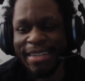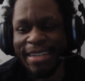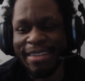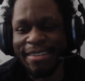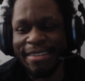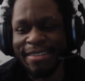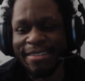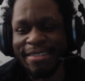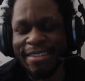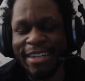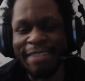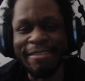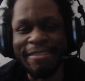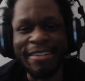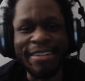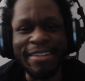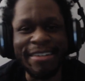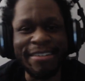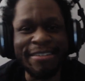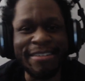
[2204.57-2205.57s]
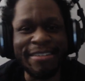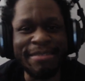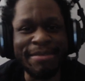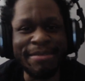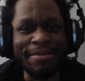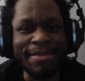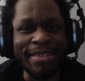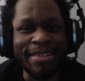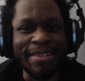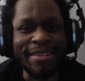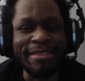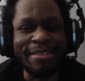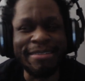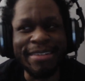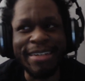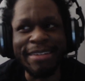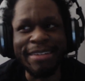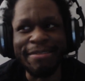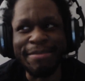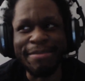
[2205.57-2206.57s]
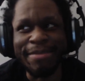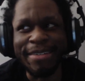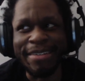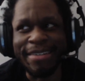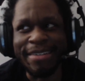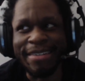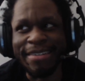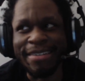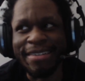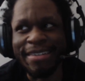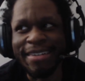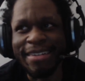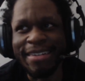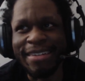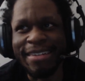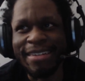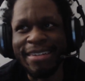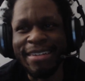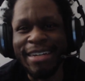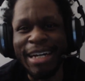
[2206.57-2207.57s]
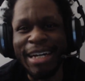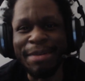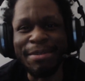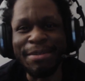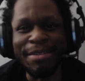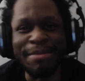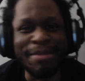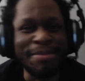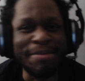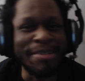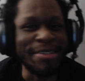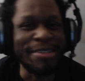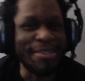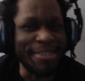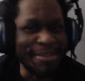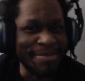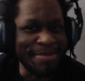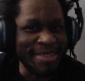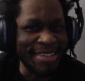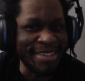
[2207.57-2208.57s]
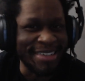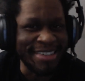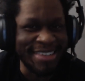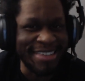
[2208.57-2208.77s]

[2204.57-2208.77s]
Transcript: and then just like every day I'll stream and be like, okay, everybody, I'm streaming on my YouTube now.